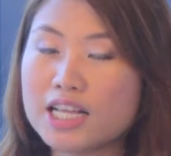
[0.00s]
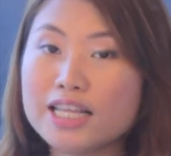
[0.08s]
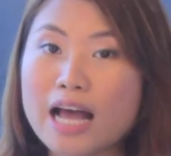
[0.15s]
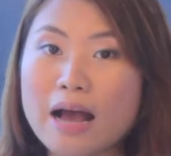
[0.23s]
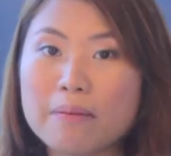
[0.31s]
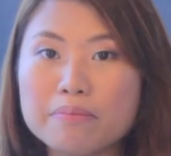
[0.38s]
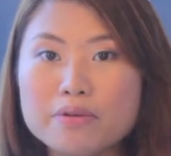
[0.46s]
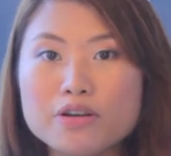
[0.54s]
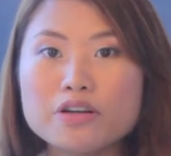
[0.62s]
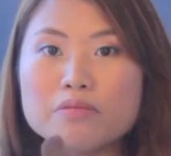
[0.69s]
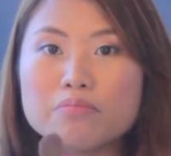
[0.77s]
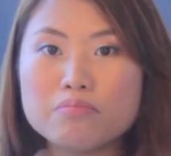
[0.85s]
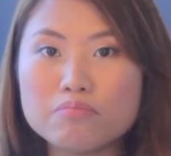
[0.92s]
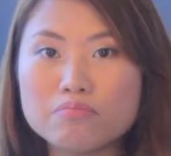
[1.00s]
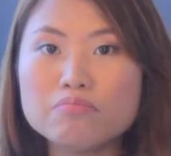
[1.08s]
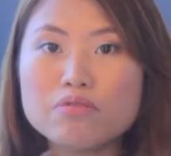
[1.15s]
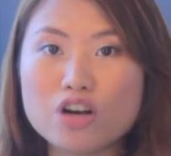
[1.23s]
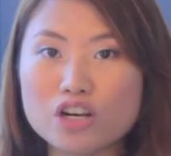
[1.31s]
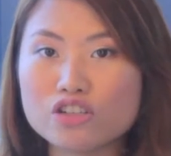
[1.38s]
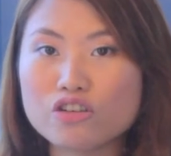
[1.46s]
dab your
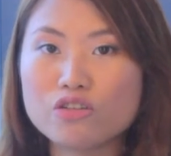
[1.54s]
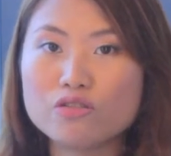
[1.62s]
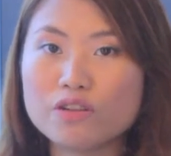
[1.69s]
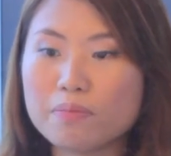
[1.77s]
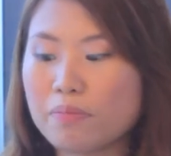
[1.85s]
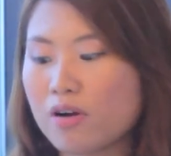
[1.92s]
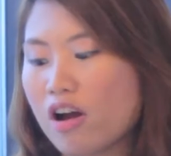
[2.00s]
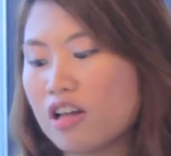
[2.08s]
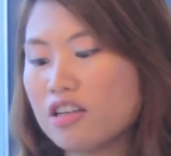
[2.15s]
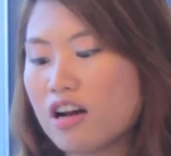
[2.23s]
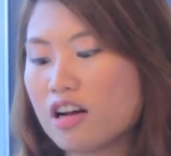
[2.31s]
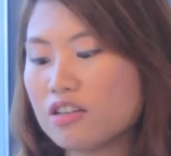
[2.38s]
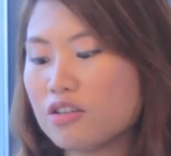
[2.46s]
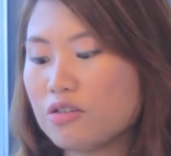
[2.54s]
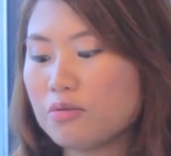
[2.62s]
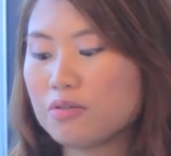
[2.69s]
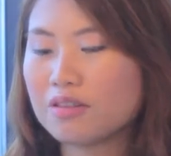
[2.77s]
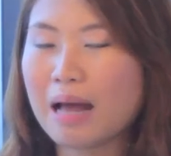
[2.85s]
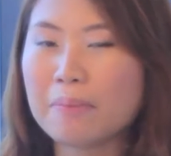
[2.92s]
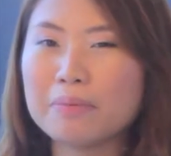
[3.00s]
brush onto the product, you
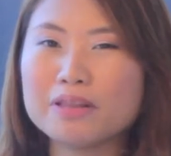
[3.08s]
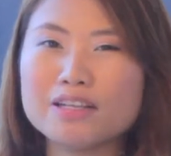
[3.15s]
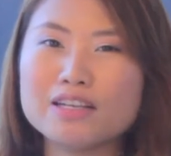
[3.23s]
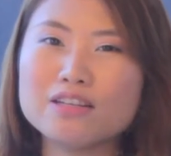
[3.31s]
tap it a